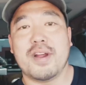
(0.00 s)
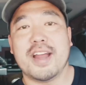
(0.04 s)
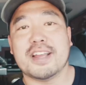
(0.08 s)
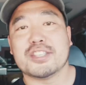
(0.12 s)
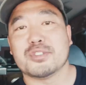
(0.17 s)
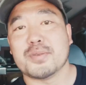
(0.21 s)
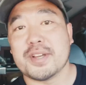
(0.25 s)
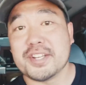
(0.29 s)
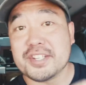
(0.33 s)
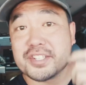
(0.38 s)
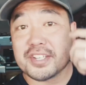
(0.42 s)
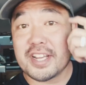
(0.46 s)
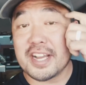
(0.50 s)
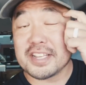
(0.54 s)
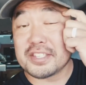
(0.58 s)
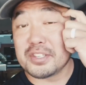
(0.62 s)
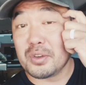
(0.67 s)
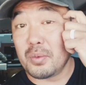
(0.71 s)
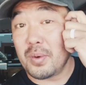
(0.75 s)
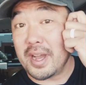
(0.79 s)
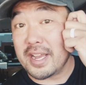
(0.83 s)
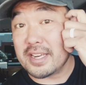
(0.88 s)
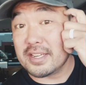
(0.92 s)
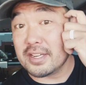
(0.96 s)
right, so I just got
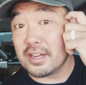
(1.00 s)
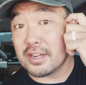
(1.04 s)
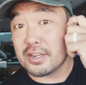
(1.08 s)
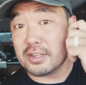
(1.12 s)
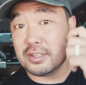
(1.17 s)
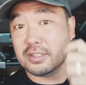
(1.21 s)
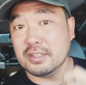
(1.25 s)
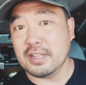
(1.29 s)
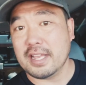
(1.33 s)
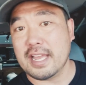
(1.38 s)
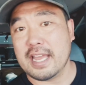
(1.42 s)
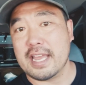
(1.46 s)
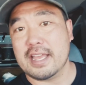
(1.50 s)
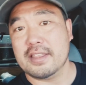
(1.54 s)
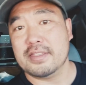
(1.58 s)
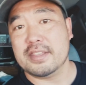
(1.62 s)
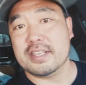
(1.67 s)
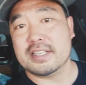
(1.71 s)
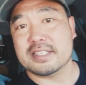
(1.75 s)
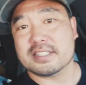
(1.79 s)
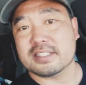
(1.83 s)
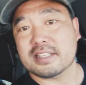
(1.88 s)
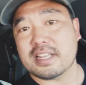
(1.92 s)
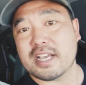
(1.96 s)
to White Knuckle and
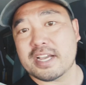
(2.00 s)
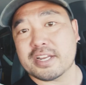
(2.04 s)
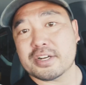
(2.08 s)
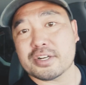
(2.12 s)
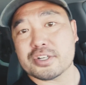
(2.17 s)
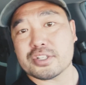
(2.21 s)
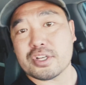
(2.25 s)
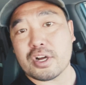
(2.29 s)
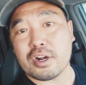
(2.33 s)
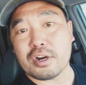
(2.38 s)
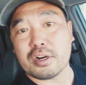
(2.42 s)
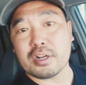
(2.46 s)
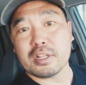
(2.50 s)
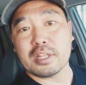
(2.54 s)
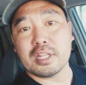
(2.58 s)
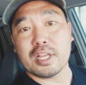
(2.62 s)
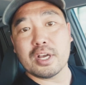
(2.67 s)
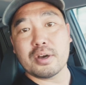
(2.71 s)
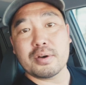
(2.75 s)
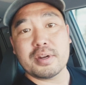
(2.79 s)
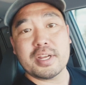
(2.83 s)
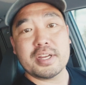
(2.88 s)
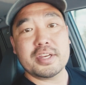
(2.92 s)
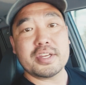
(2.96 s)
the sliders are
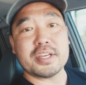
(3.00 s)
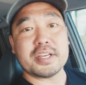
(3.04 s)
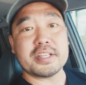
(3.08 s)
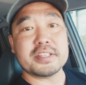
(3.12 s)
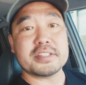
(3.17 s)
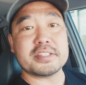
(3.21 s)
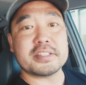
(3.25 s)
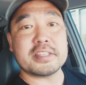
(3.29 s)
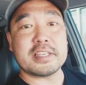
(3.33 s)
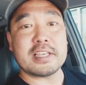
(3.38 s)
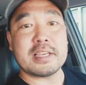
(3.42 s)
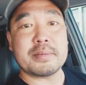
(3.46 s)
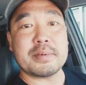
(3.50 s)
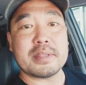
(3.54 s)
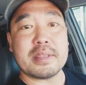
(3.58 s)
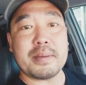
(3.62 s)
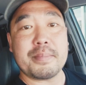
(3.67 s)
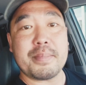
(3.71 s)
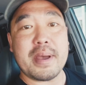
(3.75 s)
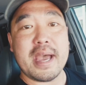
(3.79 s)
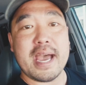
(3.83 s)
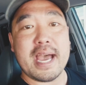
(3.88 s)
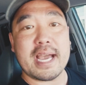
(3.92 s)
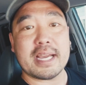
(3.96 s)
loaded. You can see them in the
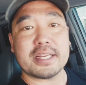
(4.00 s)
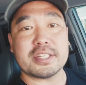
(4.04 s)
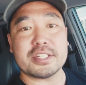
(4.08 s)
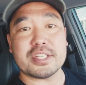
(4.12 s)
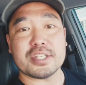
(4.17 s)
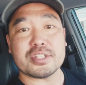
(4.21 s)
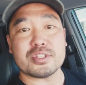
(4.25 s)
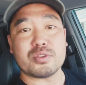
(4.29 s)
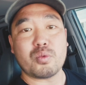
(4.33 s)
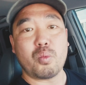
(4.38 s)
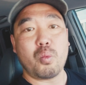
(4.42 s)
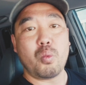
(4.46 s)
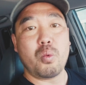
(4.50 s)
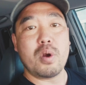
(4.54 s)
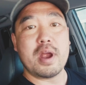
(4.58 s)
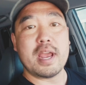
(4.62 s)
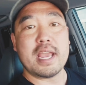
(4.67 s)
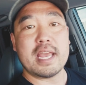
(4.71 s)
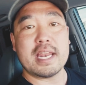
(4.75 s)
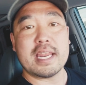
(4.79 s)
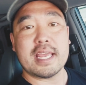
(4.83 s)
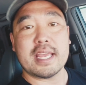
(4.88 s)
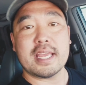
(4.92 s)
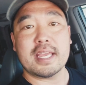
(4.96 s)
back, just
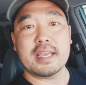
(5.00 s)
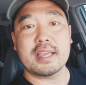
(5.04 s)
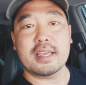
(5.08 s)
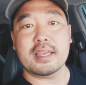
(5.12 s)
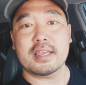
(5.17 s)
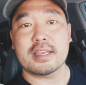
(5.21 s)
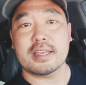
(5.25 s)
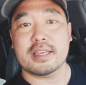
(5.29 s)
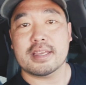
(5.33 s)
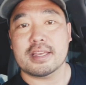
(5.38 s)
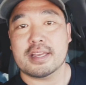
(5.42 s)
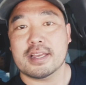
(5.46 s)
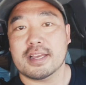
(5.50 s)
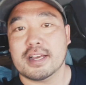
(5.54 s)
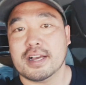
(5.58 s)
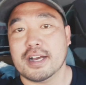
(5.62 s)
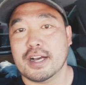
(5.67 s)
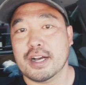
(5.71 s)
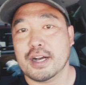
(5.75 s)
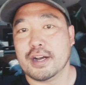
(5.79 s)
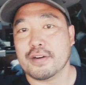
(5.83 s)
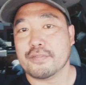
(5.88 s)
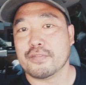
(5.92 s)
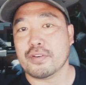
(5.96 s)
waiting
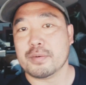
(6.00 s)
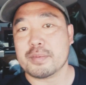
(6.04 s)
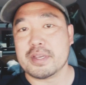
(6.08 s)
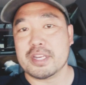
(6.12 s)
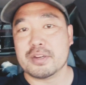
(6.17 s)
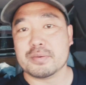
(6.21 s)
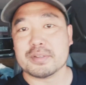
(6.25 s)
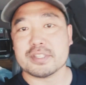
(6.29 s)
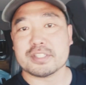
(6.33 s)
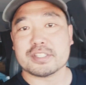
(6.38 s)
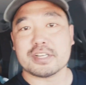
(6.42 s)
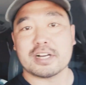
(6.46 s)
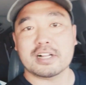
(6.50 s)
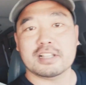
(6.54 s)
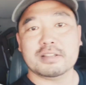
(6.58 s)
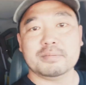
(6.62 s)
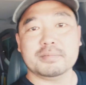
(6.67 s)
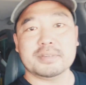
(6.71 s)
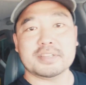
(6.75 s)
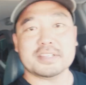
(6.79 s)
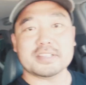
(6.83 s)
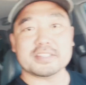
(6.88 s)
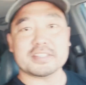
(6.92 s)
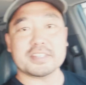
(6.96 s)
for me to install
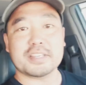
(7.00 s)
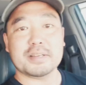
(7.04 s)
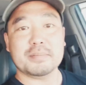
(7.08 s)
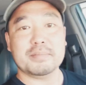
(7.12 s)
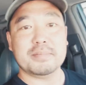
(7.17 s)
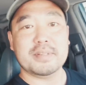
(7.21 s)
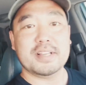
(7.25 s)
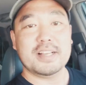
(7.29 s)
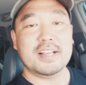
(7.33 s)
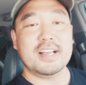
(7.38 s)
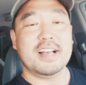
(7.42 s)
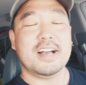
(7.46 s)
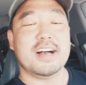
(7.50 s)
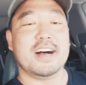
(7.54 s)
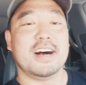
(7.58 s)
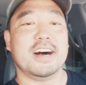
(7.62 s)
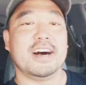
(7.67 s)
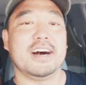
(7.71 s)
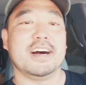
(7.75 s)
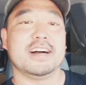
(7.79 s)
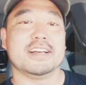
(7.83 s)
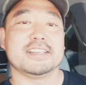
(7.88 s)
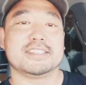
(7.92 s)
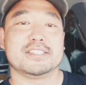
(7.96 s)
them. You see them?
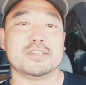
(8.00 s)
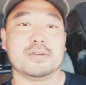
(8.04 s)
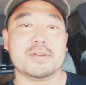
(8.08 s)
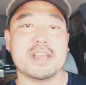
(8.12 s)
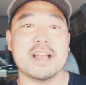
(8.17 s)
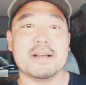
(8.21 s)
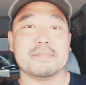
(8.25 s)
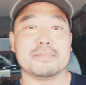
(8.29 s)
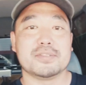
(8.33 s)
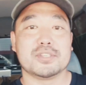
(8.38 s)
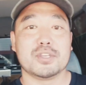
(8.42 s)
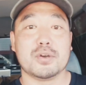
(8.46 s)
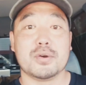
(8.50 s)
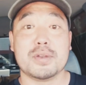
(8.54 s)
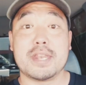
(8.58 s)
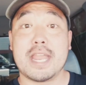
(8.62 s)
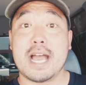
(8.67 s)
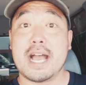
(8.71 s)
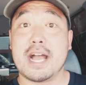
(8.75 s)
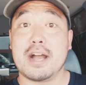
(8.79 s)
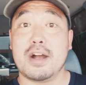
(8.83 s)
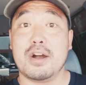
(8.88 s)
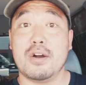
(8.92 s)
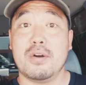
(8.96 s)
So yeah, so
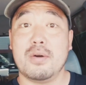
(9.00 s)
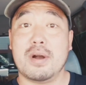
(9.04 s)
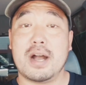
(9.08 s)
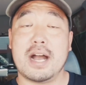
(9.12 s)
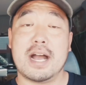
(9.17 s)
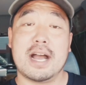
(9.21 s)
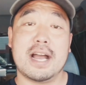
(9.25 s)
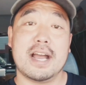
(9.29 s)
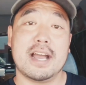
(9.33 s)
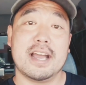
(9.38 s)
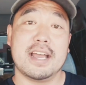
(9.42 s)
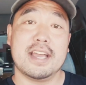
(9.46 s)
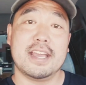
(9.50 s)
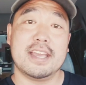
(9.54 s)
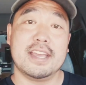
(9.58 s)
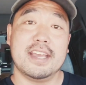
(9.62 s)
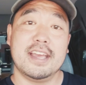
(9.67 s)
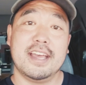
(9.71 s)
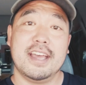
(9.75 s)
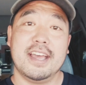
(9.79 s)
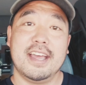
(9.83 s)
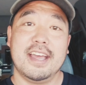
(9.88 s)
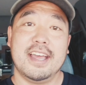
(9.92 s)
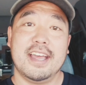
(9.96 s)
now I
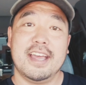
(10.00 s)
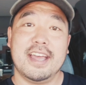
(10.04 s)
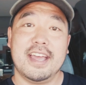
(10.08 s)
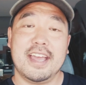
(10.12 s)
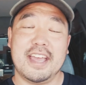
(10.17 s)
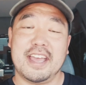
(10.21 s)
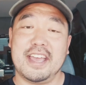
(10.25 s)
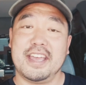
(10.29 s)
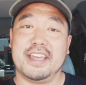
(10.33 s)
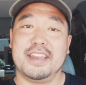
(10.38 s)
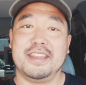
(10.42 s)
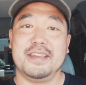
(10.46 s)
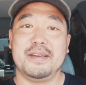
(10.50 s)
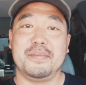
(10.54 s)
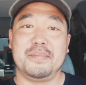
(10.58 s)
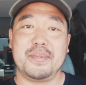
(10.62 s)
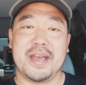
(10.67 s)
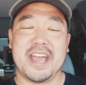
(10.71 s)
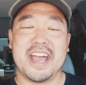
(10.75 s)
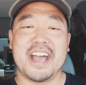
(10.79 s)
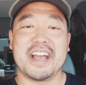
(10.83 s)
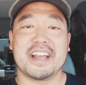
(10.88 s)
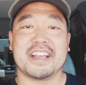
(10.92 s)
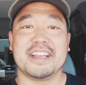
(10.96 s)
head
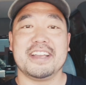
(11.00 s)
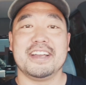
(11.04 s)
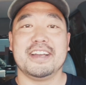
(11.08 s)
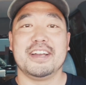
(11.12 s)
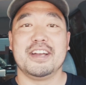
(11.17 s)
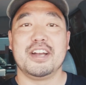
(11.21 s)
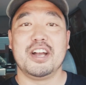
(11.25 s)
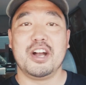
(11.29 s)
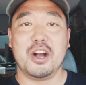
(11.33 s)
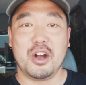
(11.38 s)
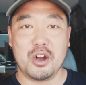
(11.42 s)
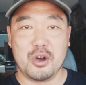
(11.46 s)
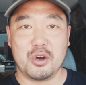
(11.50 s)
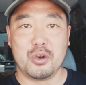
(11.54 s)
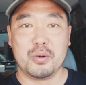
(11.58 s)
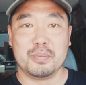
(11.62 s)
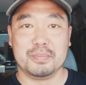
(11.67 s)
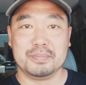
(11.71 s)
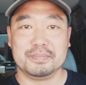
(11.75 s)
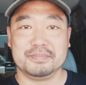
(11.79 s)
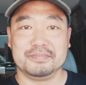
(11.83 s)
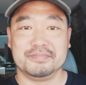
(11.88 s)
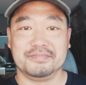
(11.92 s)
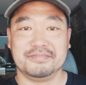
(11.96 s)
back
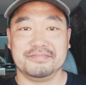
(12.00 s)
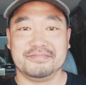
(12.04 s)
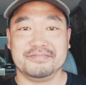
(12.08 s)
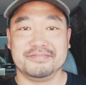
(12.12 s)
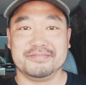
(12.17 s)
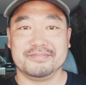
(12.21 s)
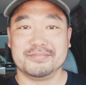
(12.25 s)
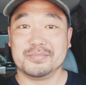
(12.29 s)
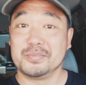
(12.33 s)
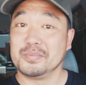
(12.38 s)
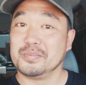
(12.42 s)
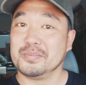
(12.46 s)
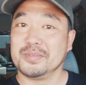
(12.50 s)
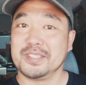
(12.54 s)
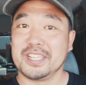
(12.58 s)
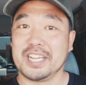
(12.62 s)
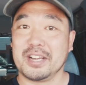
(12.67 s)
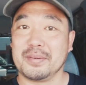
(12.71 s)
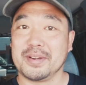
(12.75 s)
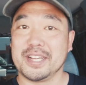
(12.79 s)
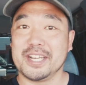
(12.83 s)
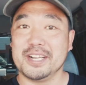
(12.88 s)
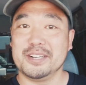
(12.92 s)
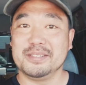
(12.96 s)
home.
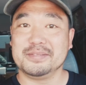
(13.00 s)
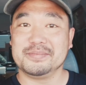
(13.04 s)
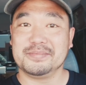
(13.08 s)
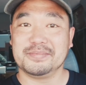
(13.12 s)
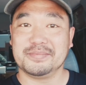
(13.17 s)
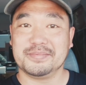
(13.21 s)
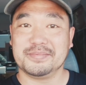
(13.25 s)
Here we go.